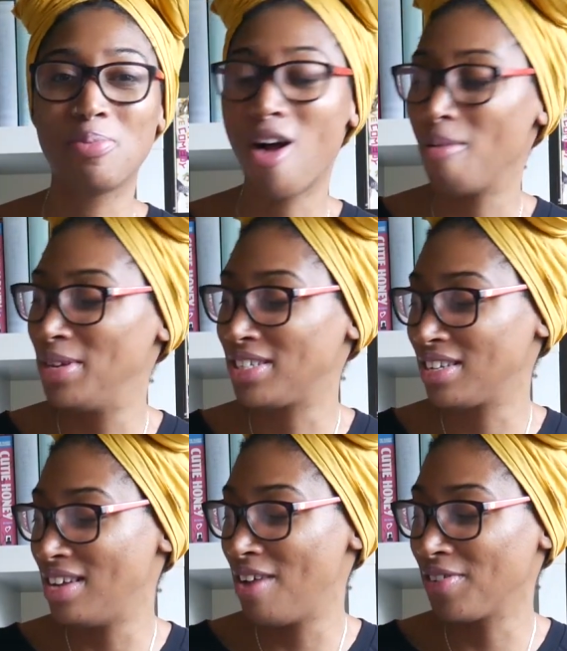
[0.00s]
Promised
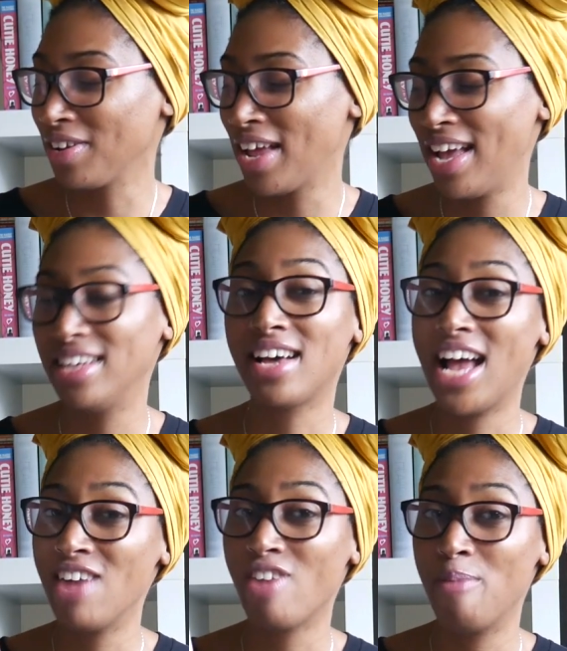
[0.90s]
Neverland. I
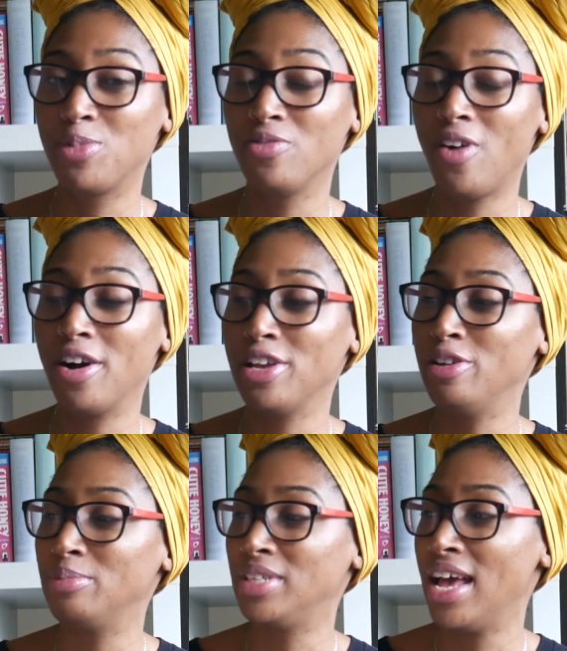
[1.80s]
have up to
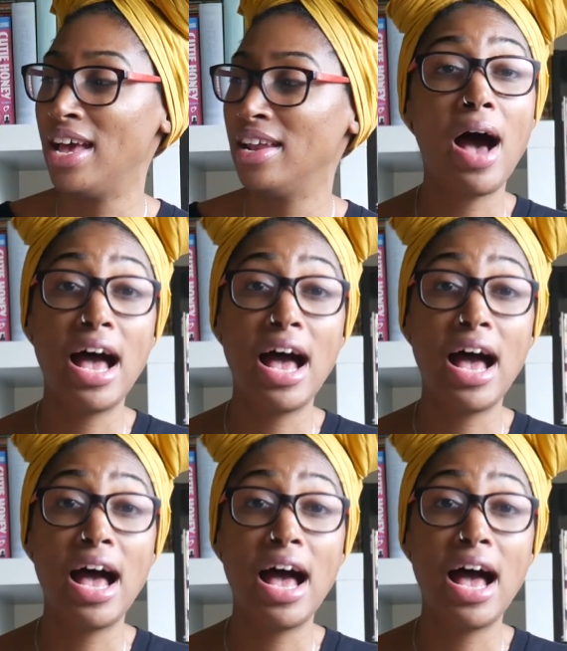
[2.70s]
volume 10.